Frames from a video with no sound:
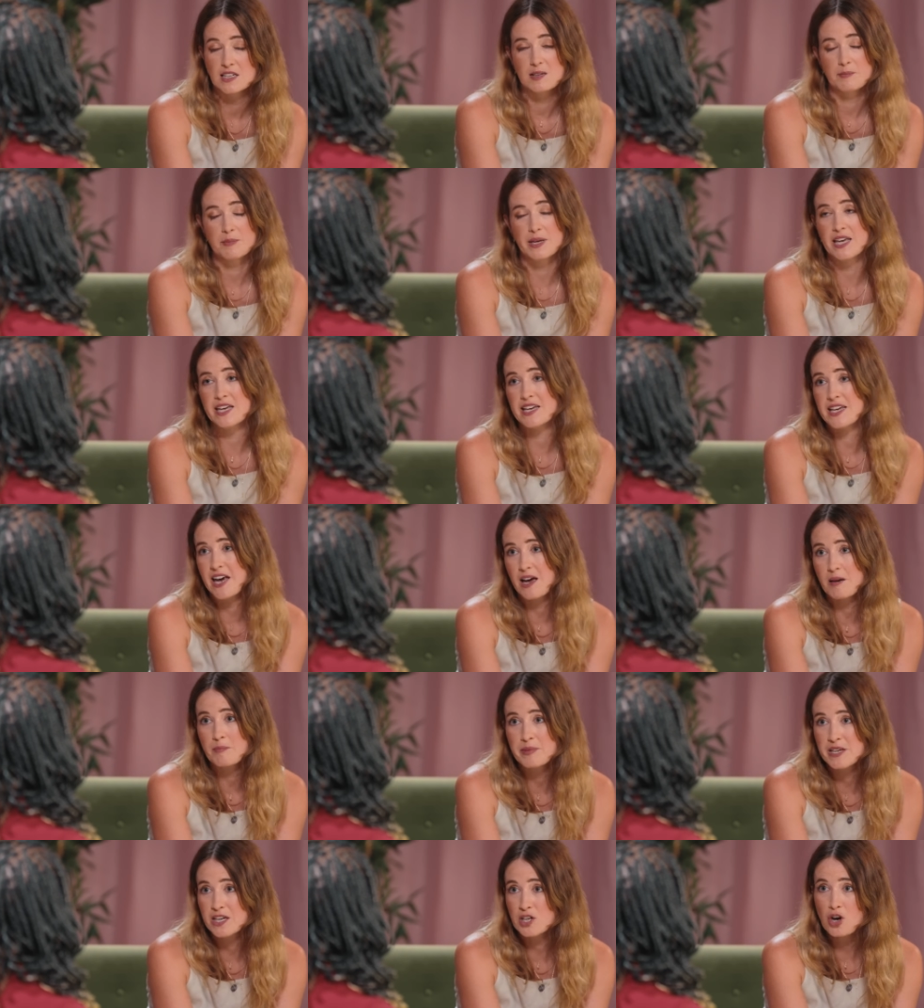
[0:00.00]
It
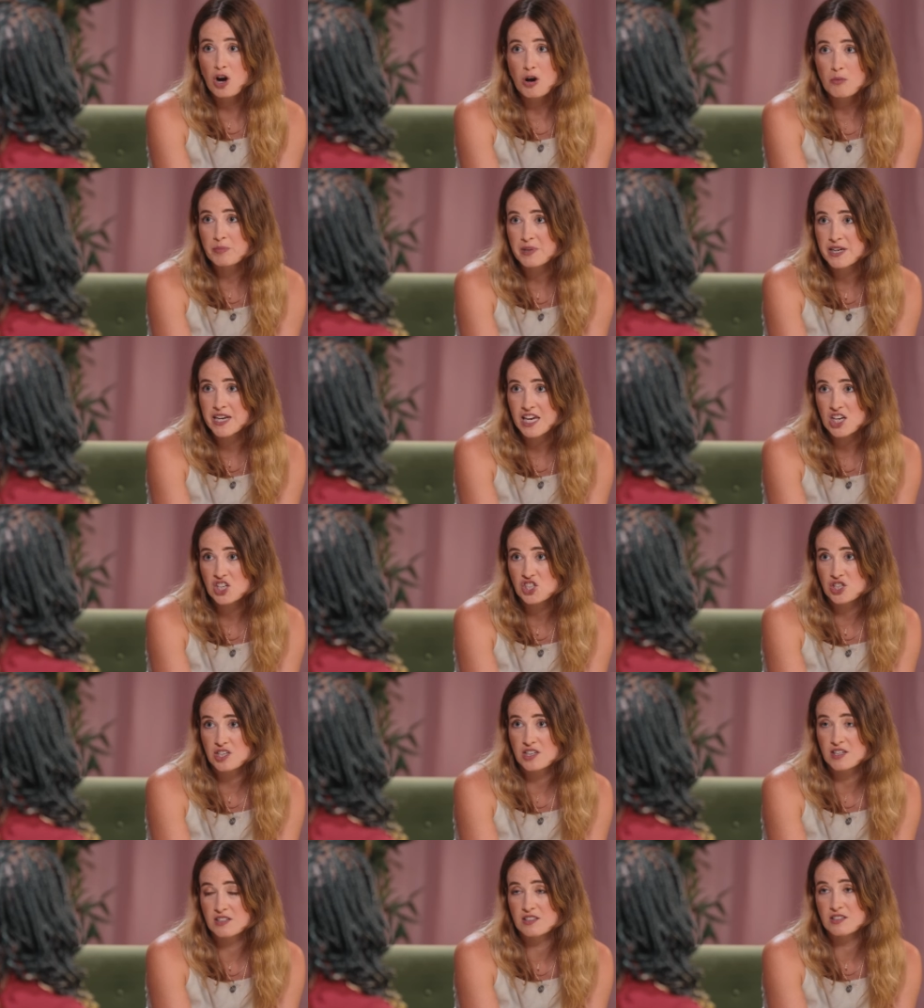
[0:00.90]
can be a
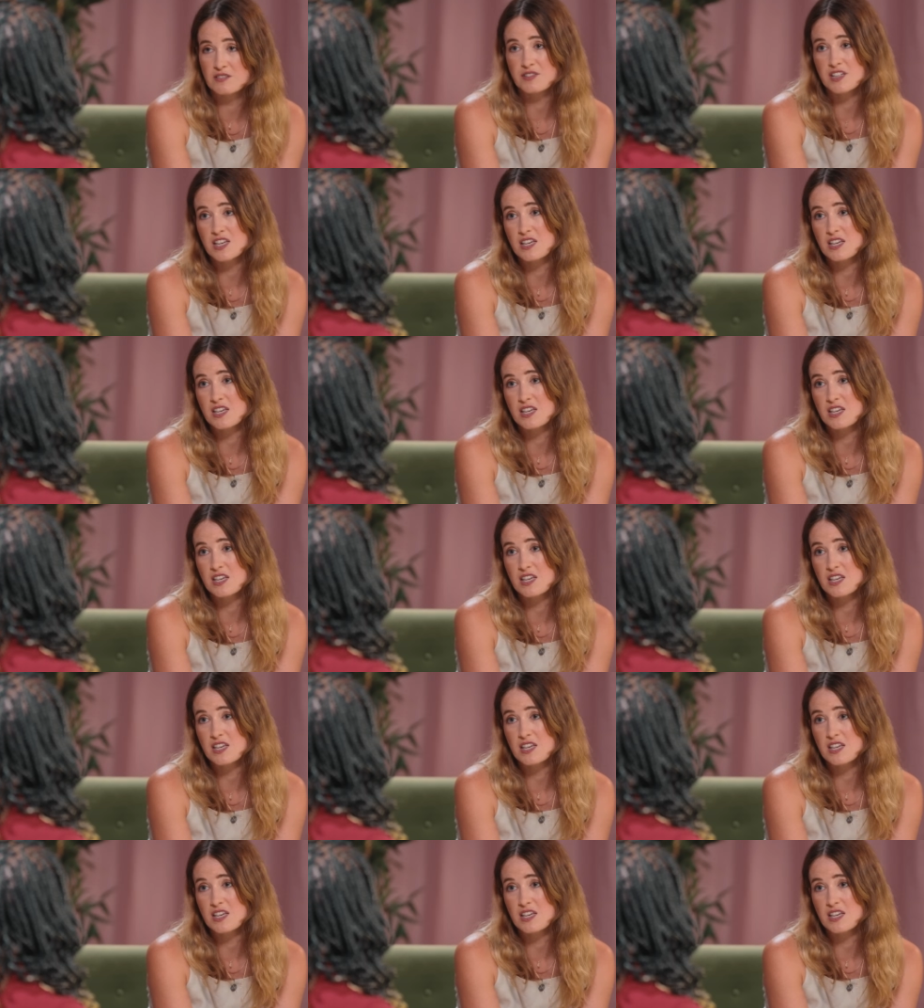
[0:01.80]
combination of